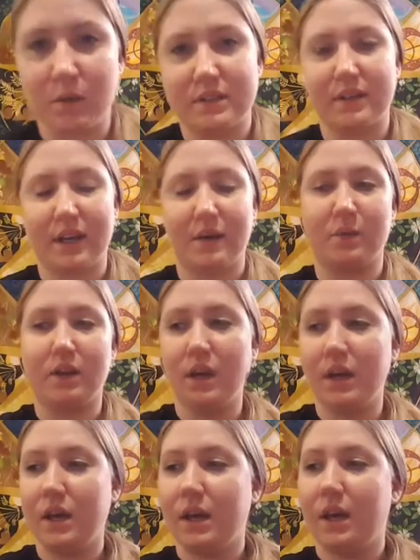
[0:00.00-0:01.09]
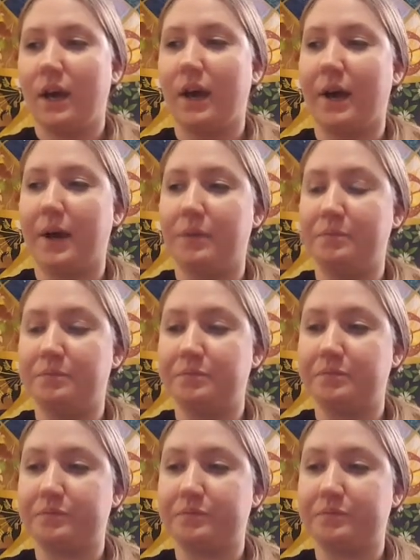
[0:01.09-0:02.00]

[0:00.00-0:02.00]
close to the camera. I